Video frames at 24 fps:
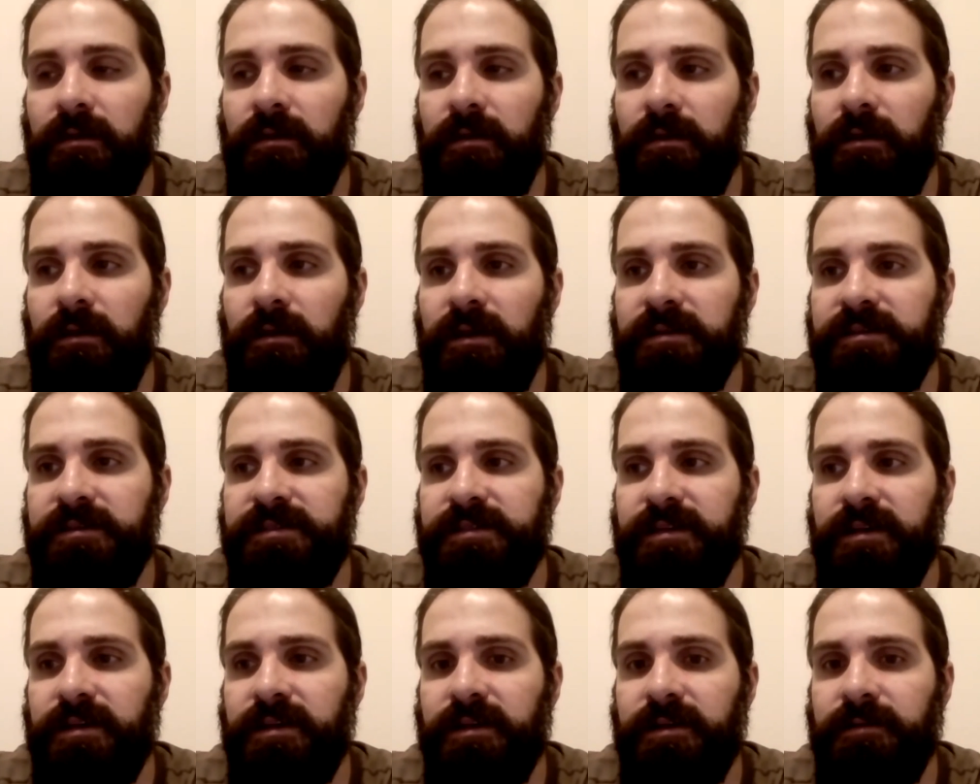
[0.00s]
it's
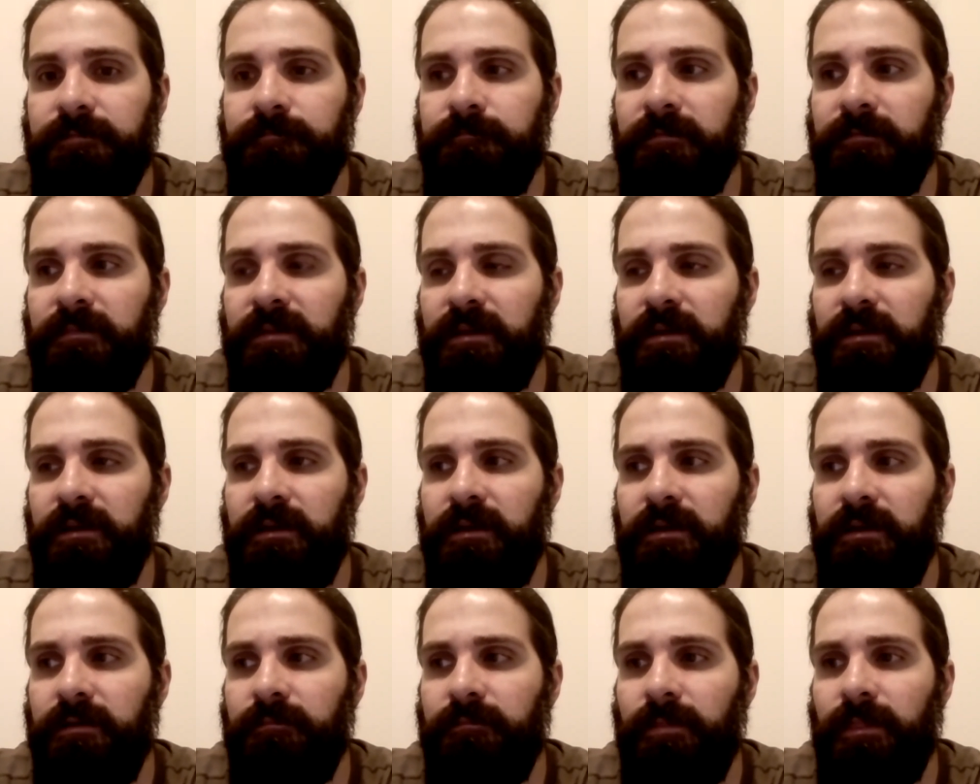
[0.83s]

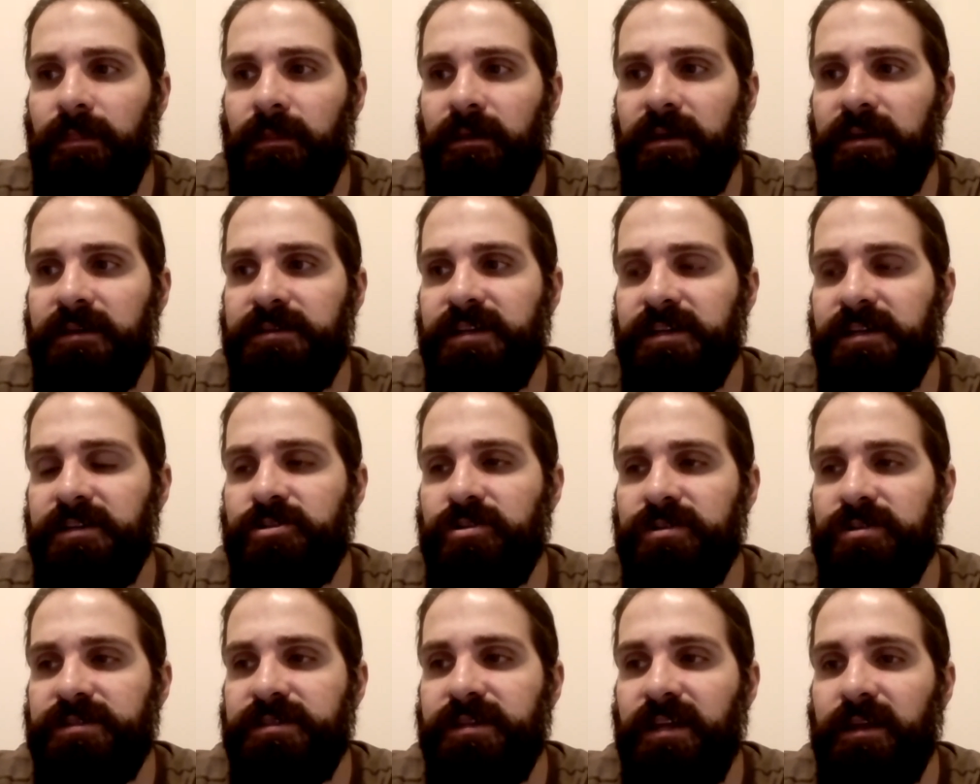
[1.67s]
it's
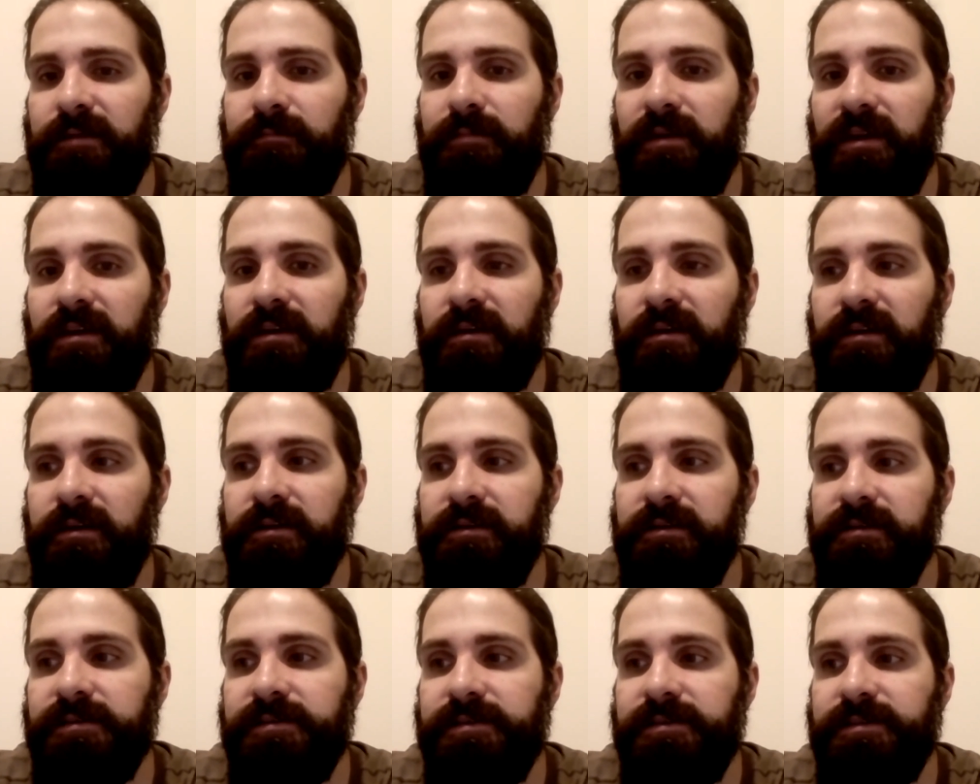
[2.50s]
interesting
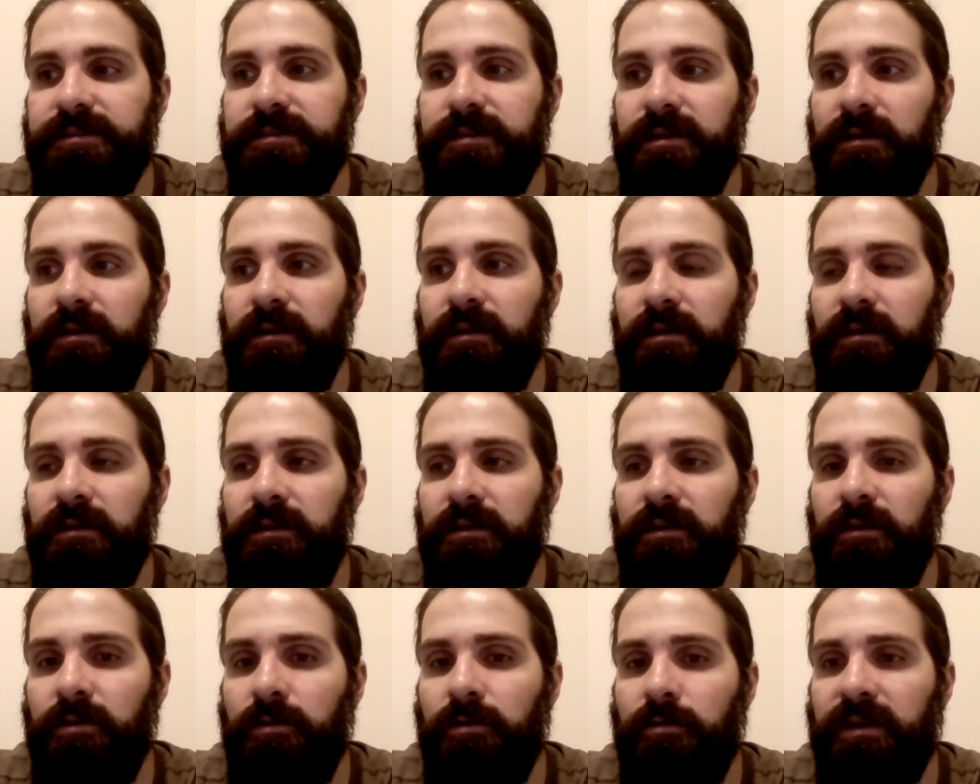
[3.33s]
because
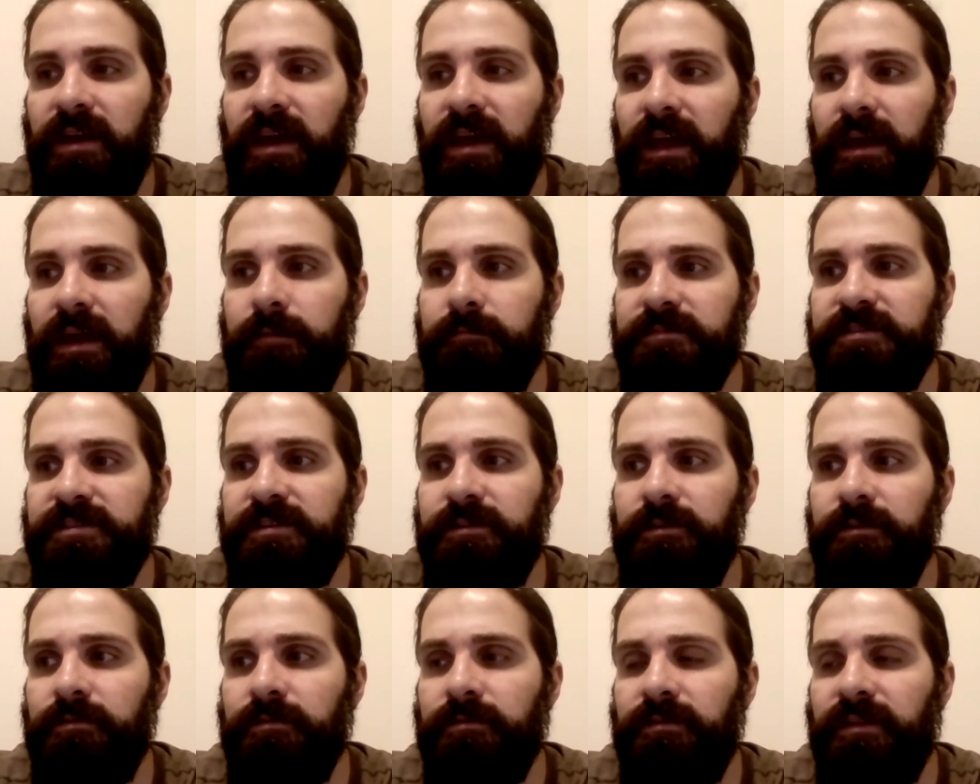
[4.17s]
you came
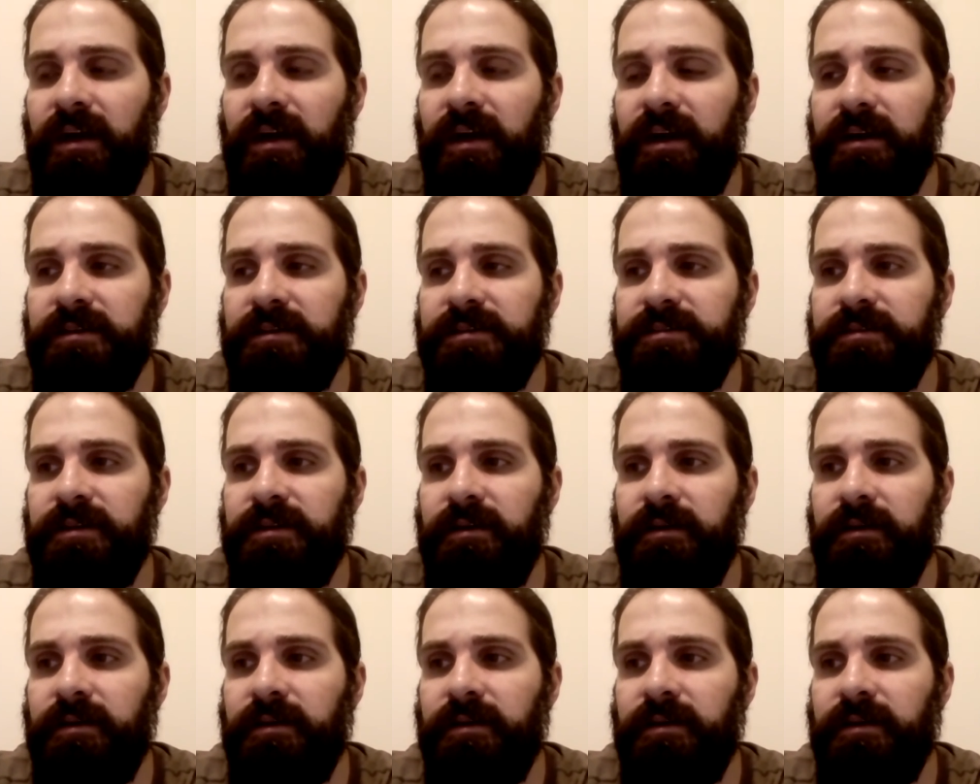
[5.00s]
to that